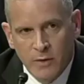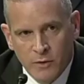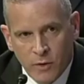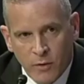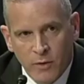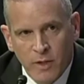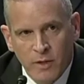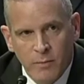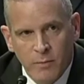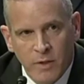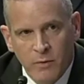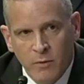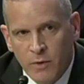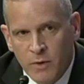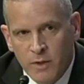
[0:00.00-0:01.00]
has already
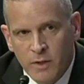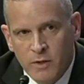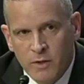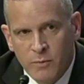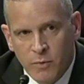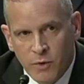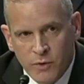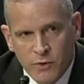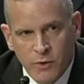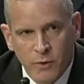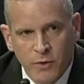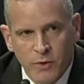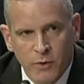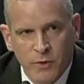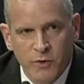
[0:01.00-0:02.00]
been released
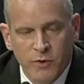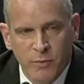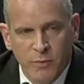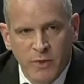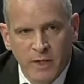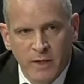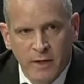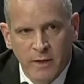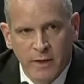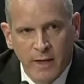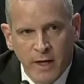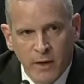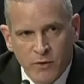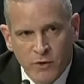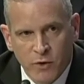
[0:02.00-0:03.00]
pursuant to a subpoena to the
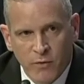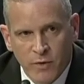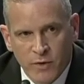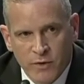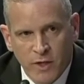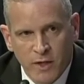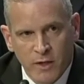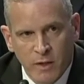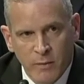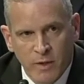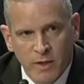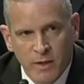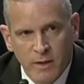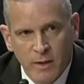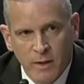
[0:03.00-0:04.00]
House Oversight
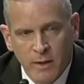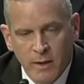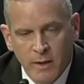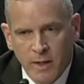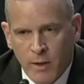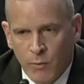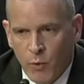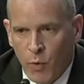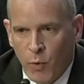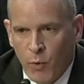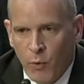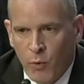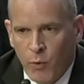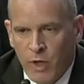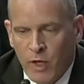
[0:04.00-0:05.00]
Committee. Has it been
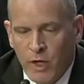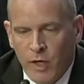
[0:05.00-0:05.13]
released to